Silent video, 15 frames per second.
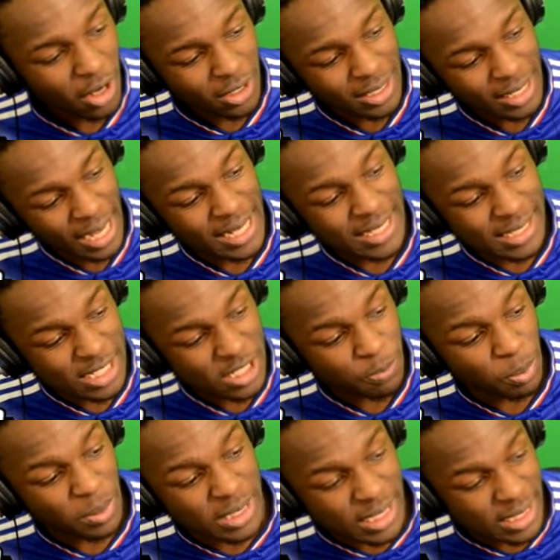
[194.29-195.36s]
Onanzi is
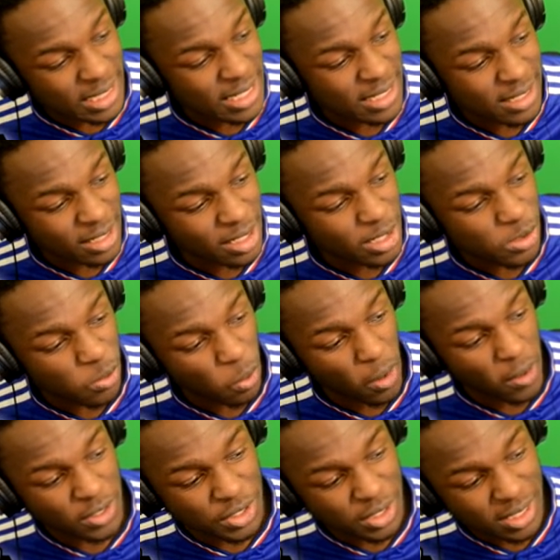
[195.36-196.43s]
pretty decent as
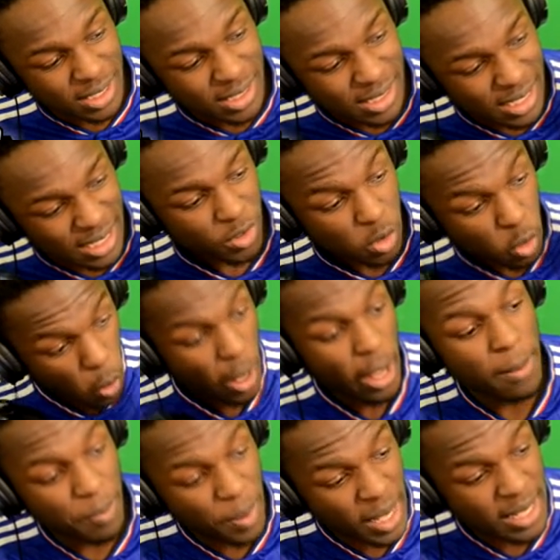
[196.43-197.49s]
well, as you can see. It's
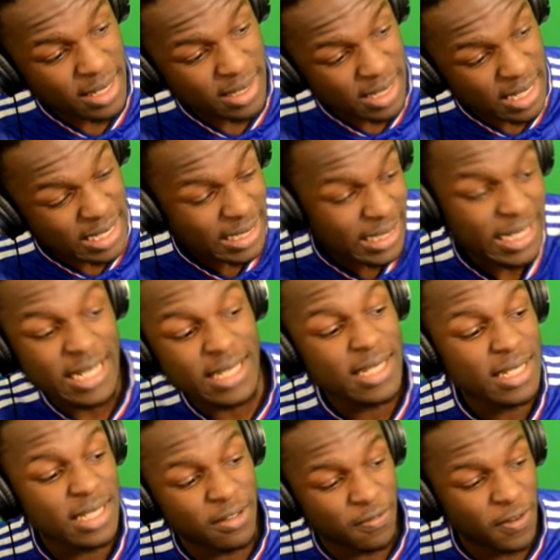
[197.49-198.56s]
quite pacey,
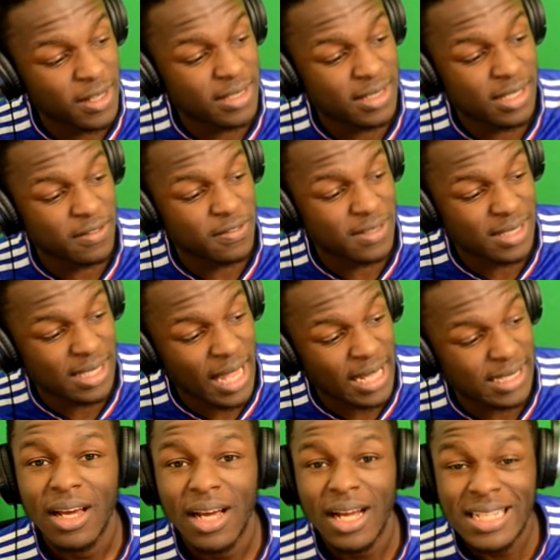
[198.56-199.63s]
decent defensive
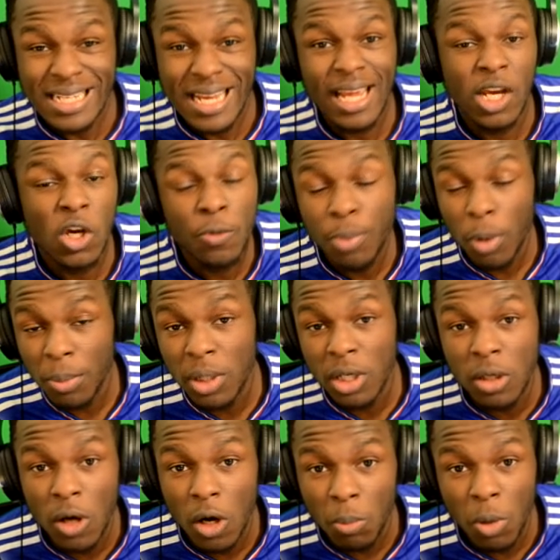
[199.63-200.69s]
stats, and yeah, he'll probably
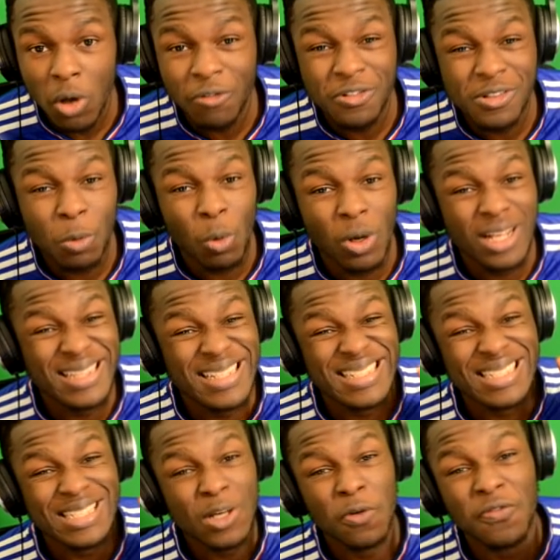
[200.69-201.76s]
come on with one of the
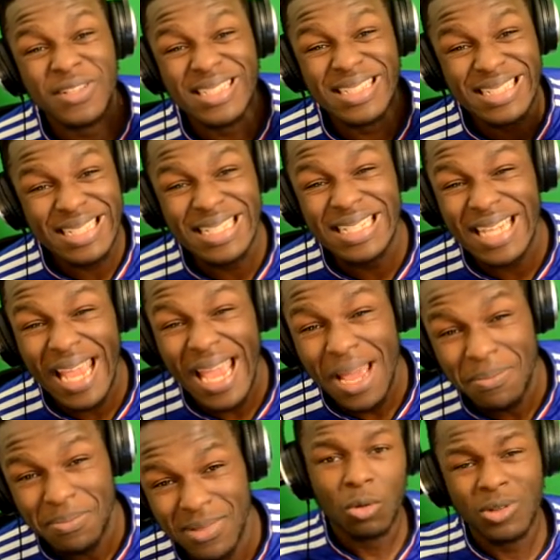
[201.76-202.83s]
silver
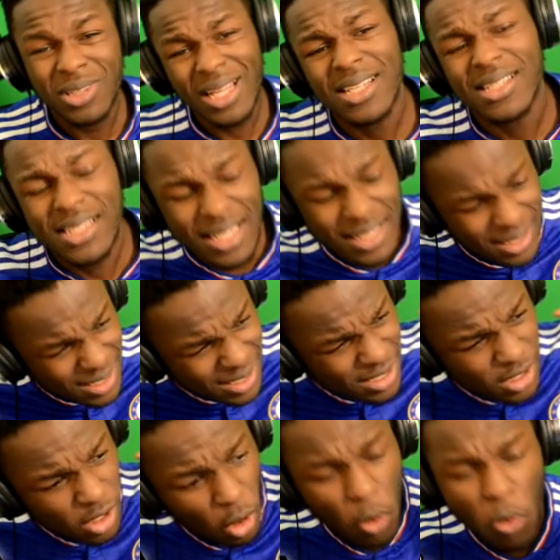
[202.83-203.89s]
CDMs. With that said, this
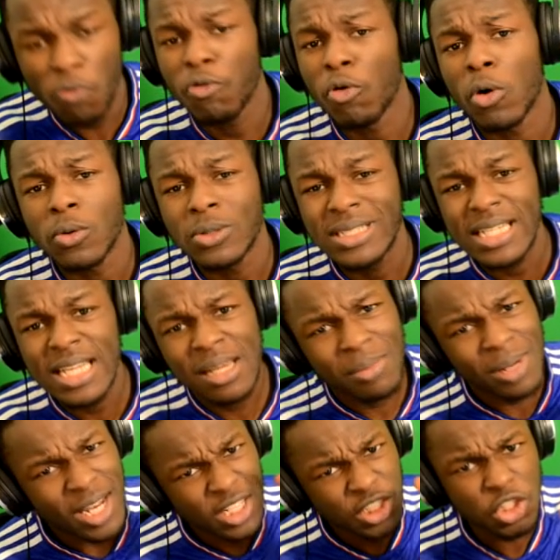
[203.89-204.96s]
is the overall
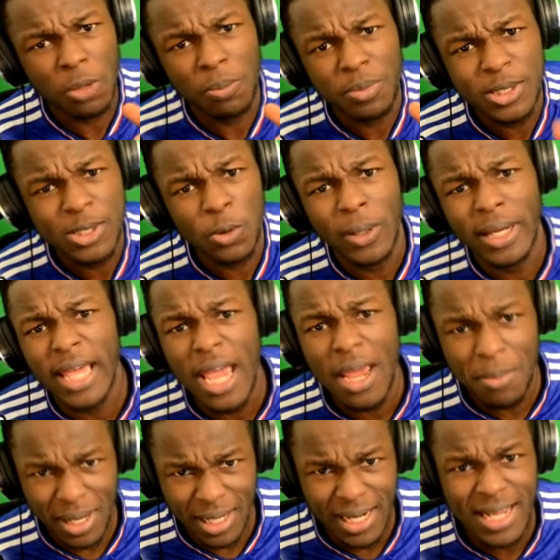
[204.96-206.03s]
team. Let's jump into a
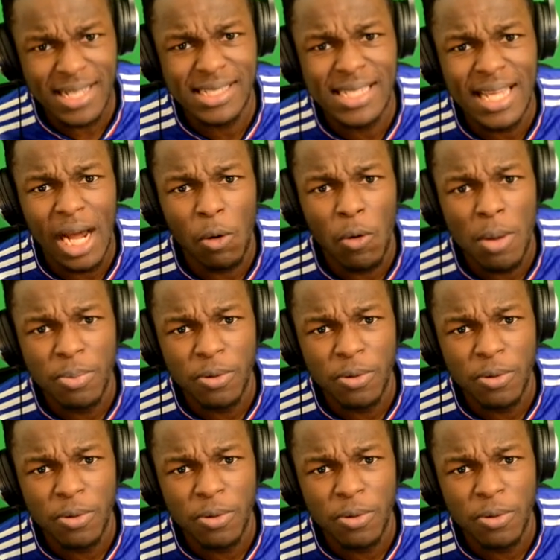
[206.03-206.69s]
game and let's see how it